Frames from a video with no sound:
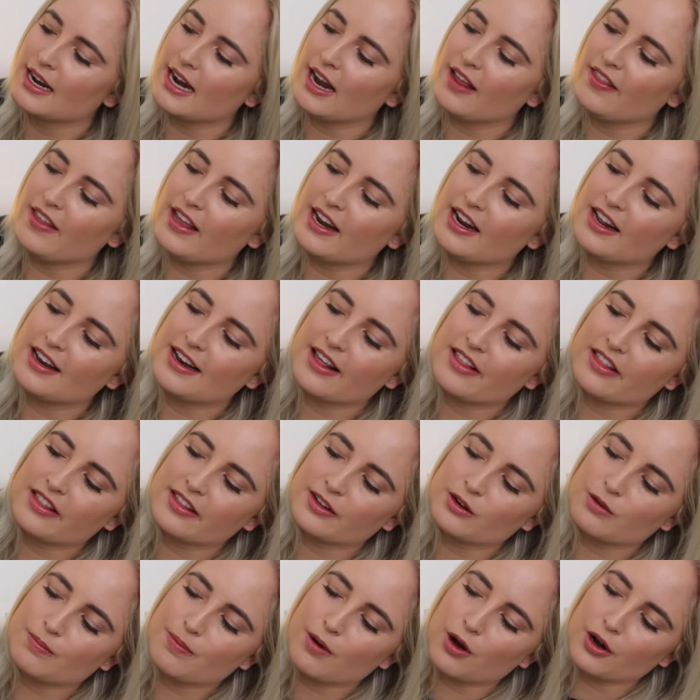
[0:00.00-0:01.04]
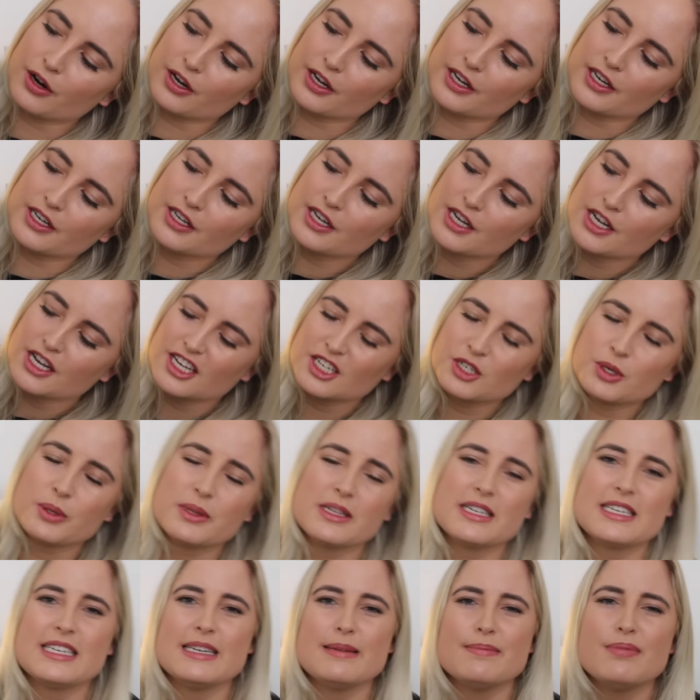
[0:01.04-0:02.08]
And then another little pocket. So in
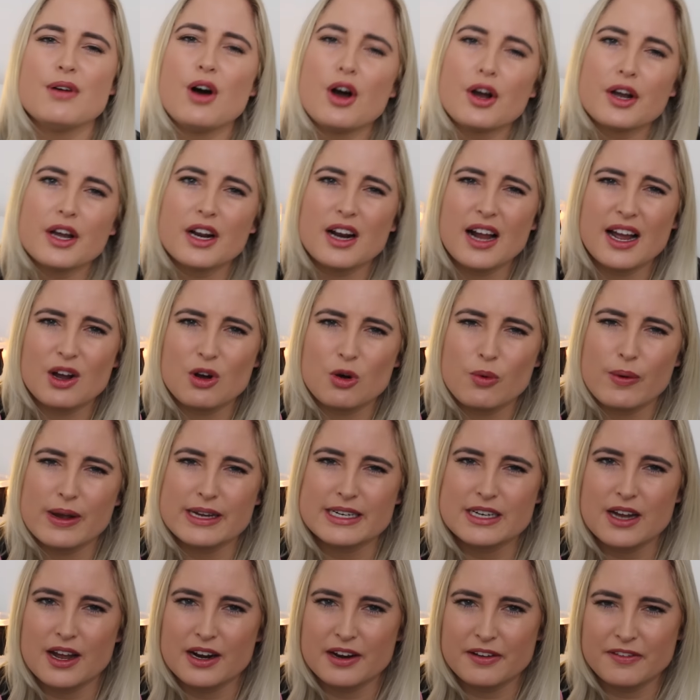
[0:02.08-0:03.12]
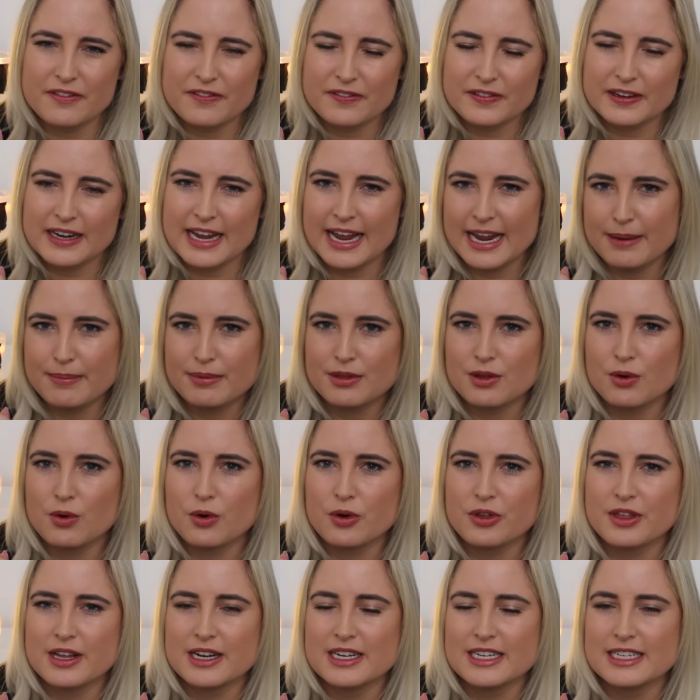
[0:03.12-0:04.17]
the zip pocket, I always kind of keep the
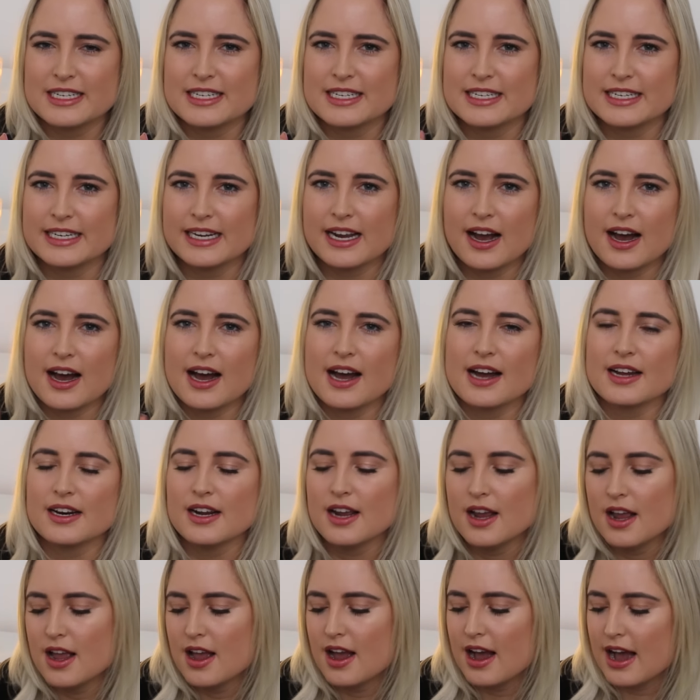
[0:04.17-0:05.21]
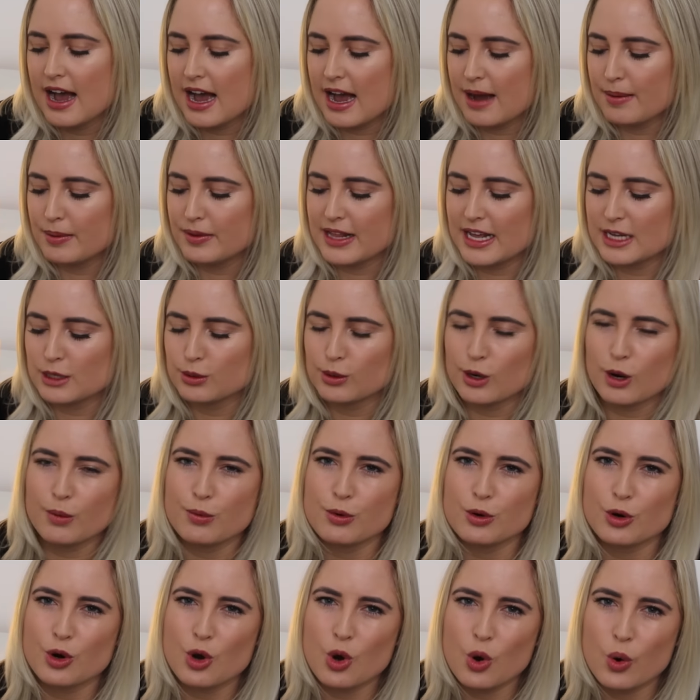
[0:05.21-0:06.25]
authenticity card, and that's where
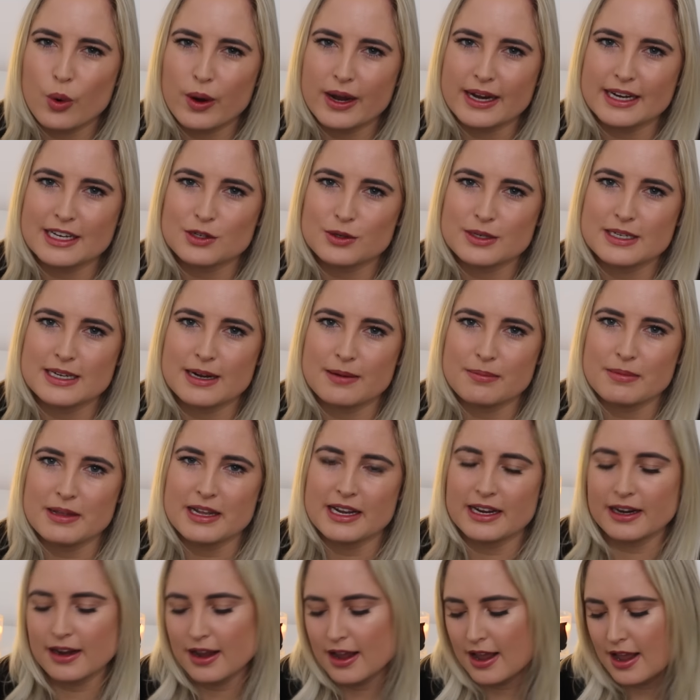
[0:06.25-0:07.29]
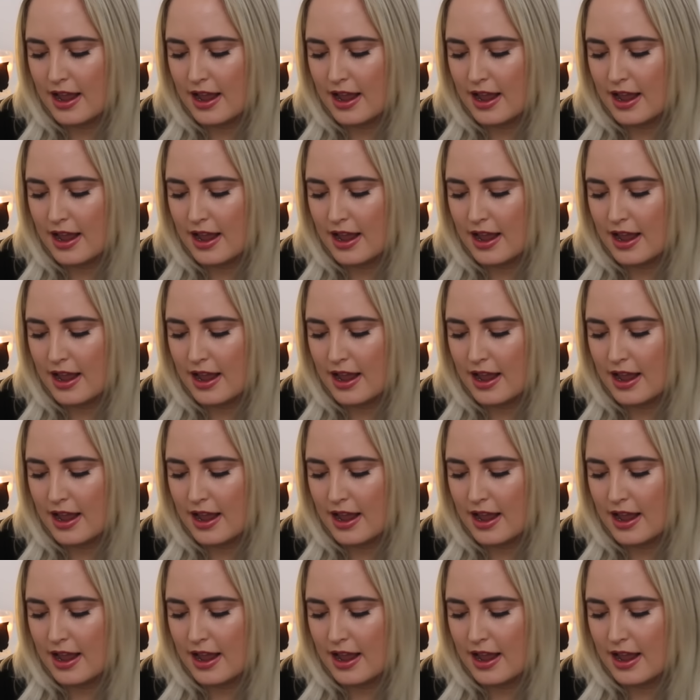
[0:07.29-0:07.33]
I'll put coins or something.